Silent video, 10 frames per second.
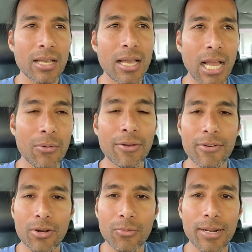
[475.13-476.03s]

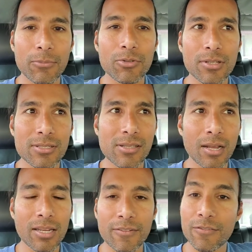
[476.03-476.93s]
However, when I move the
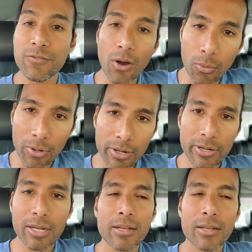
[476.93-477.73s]
socket forward,